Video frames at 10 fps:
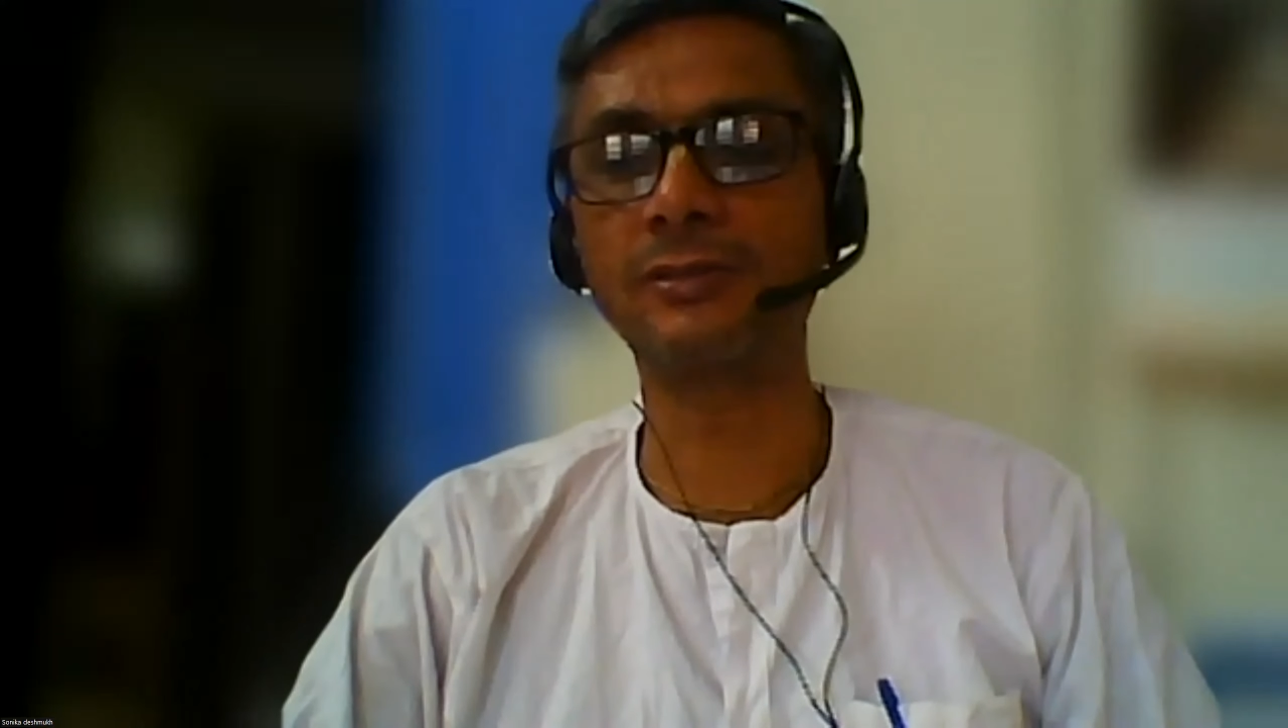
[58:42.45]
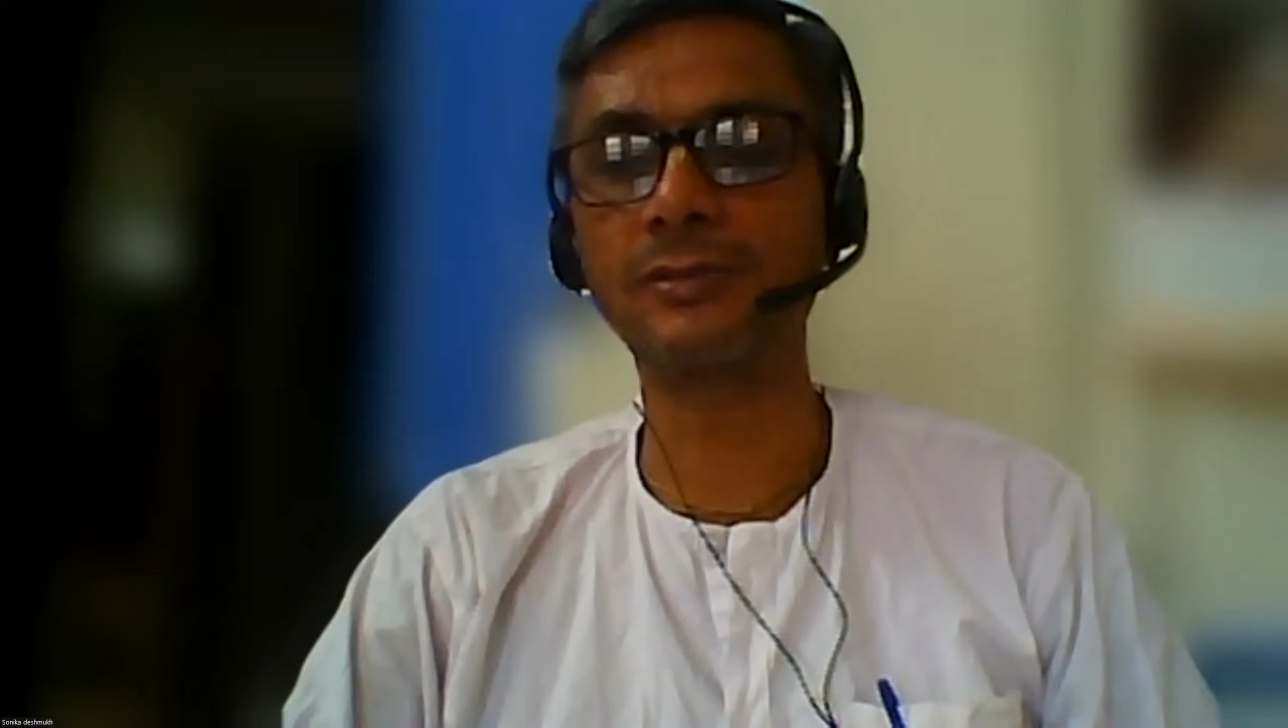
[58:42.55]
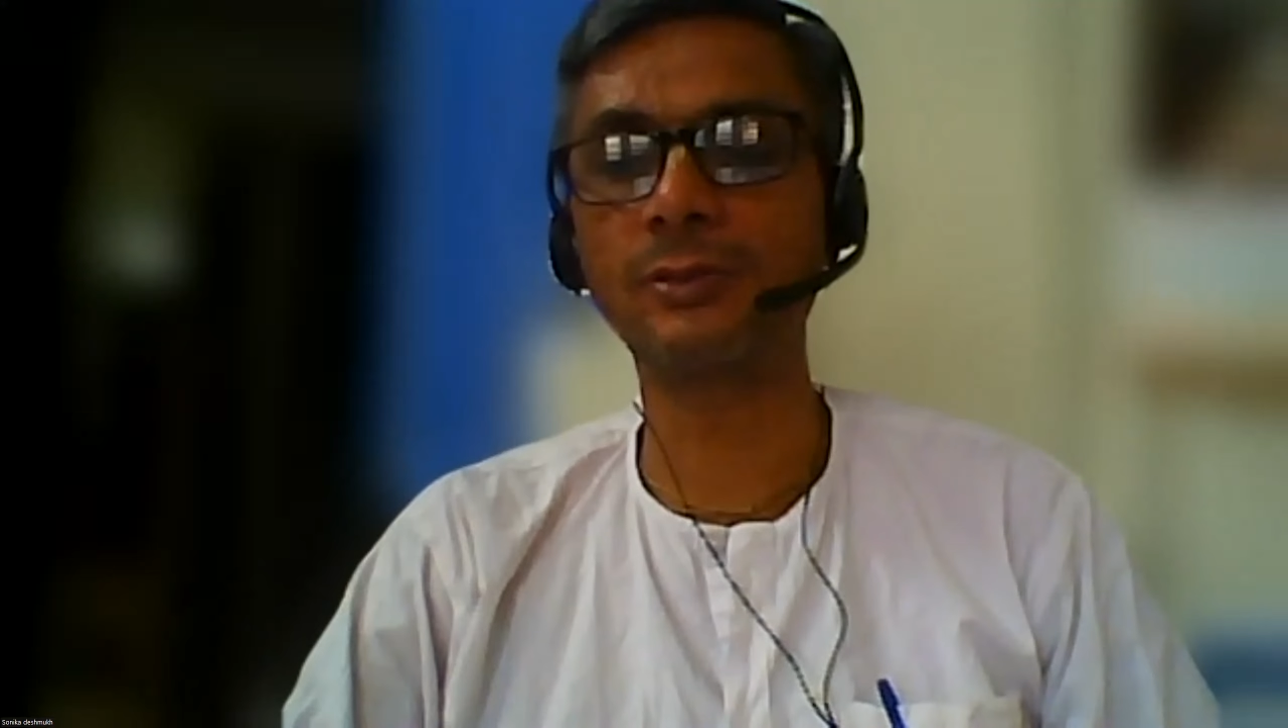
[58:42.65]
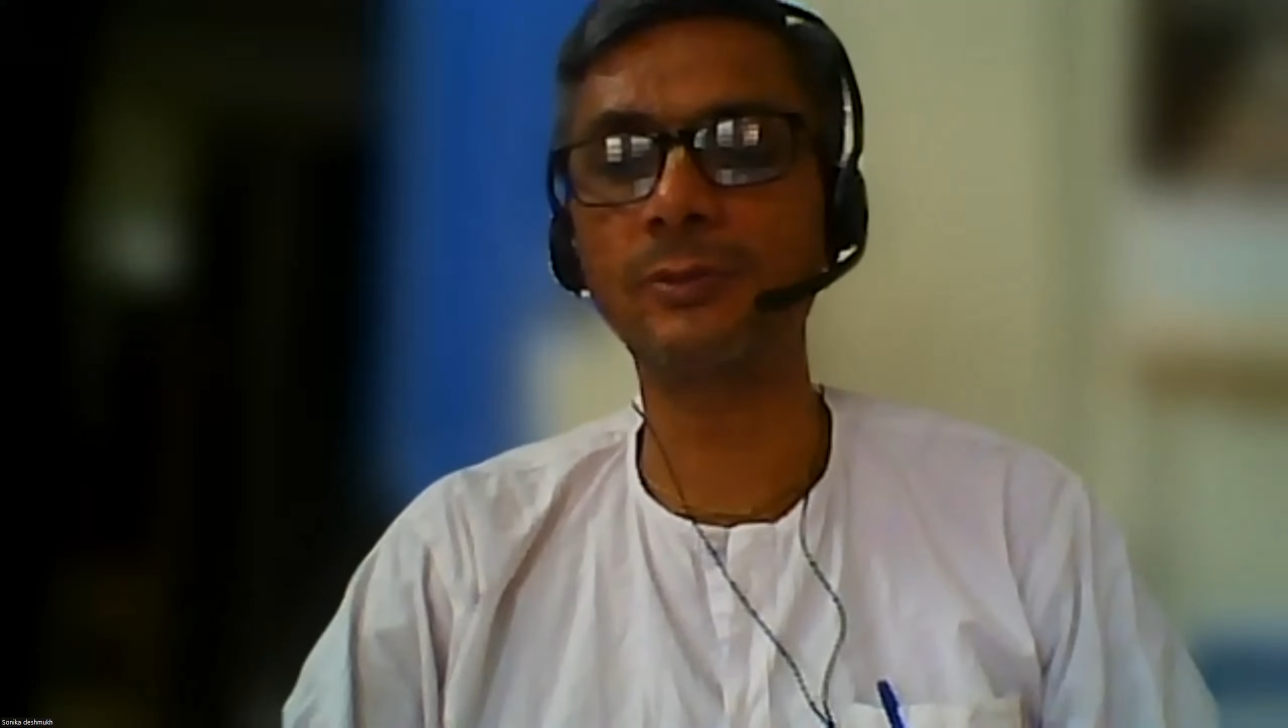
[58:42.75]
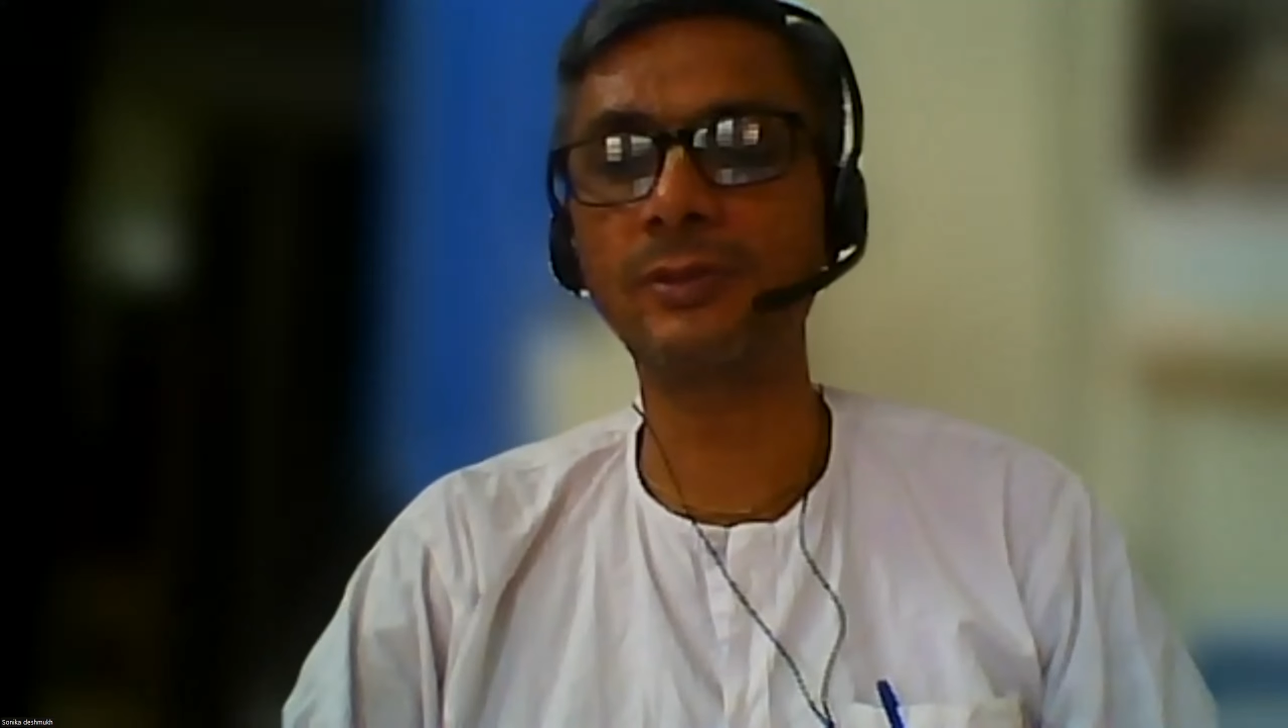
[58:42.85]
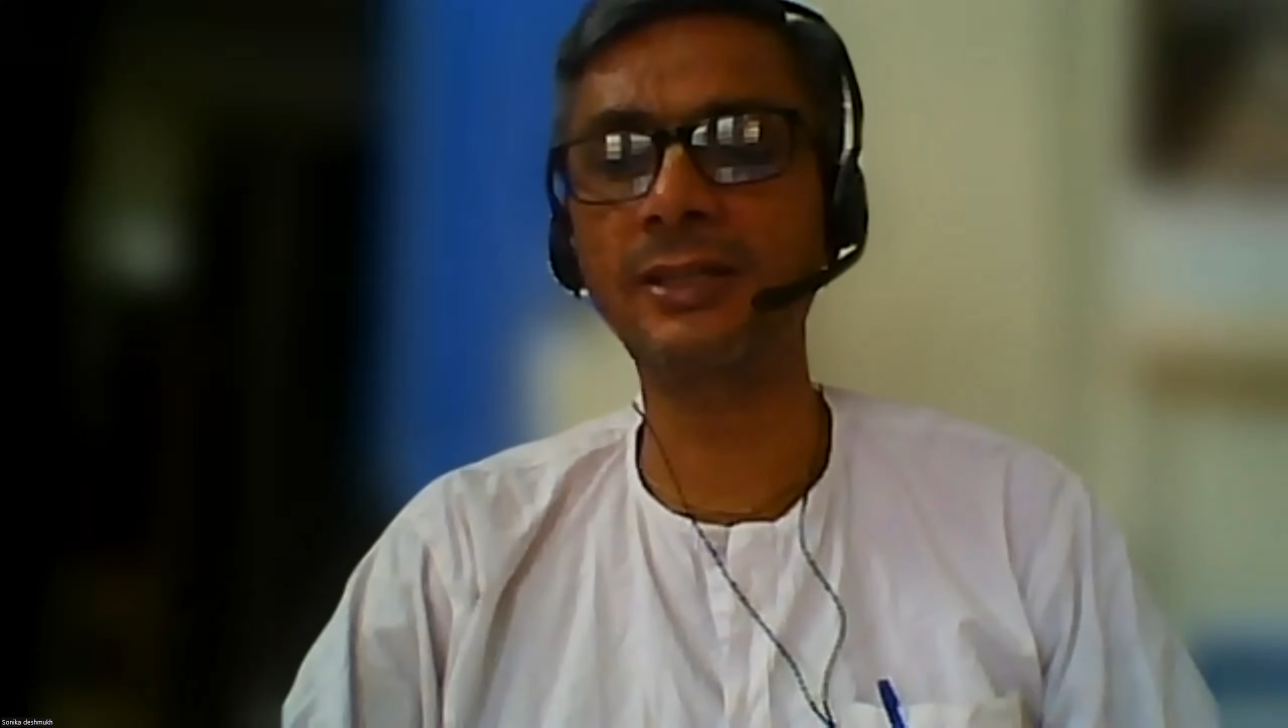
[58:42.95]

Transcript: So that